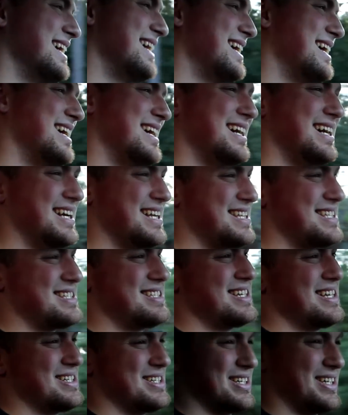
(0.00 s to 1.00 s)
Oh, it's
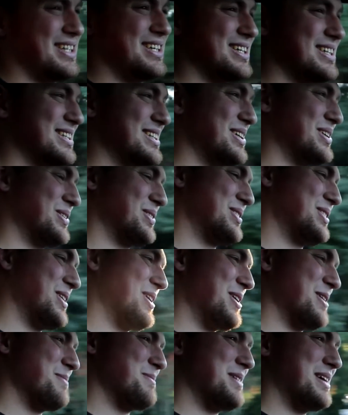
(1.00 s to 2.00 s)
such a good little
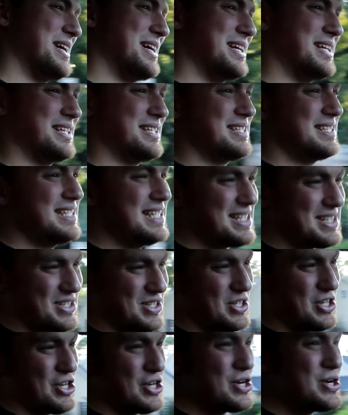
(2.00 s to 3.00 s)
car, man. It's
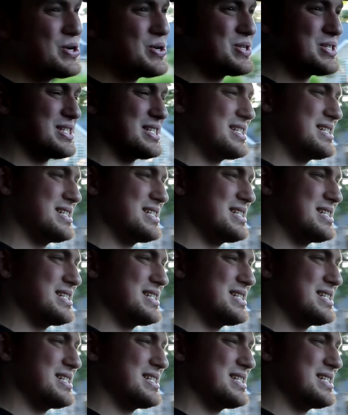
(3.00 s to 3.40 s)
cute.